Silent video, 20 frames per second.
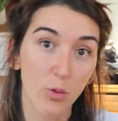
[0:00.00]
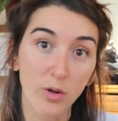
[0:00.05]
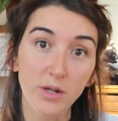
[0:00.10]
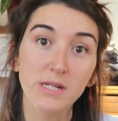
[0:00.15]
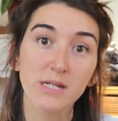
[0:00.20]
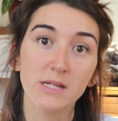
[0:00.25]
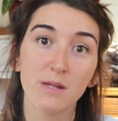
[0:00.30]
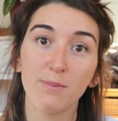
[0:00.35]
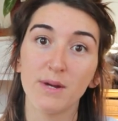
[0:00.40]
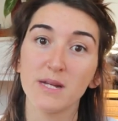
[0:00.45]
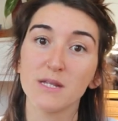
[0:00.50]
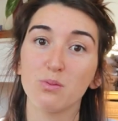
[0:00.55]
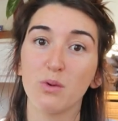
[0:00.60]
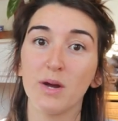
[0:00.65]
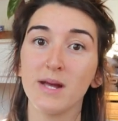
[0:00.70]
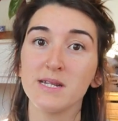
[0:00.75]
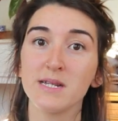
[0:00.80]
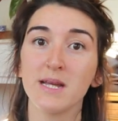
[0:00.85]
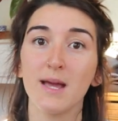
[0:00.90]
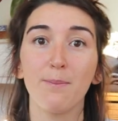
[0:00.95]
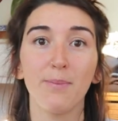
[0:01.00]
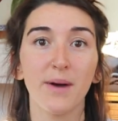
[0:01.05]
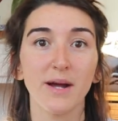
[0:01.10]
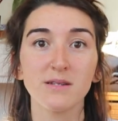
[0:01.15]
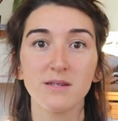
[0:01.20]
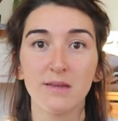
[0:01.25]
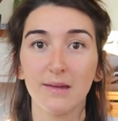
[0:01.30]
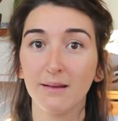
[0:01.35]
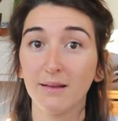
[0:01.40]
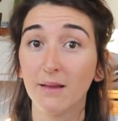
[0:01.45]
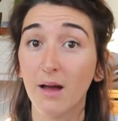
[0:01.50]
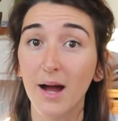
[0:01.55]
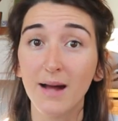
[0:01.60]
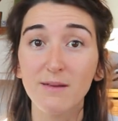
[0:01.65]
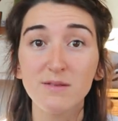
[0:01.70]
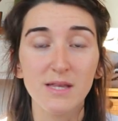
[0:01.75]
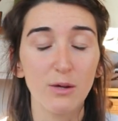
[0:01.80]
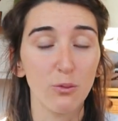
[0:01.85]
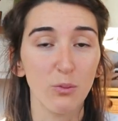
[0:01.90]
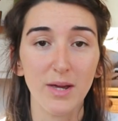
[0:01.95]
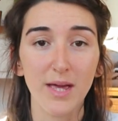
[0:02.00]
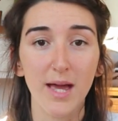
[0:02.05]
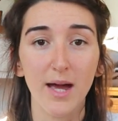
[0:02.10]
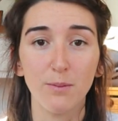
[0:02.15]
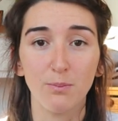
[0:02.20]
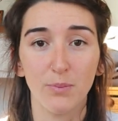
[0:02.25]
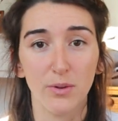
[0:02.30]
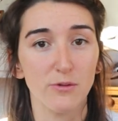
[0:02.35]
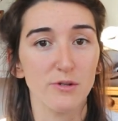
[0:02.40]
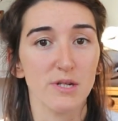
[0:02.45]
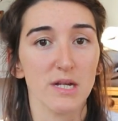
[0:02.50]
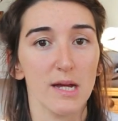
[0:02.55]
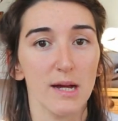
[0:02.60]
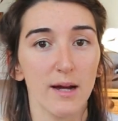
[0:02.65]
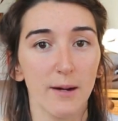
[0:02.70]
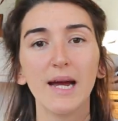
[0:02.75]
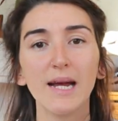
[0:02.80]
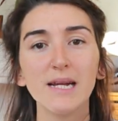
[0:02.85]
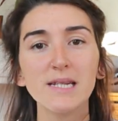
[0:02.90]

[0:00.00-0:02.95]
What is the best way to get back to the lives that we had built here?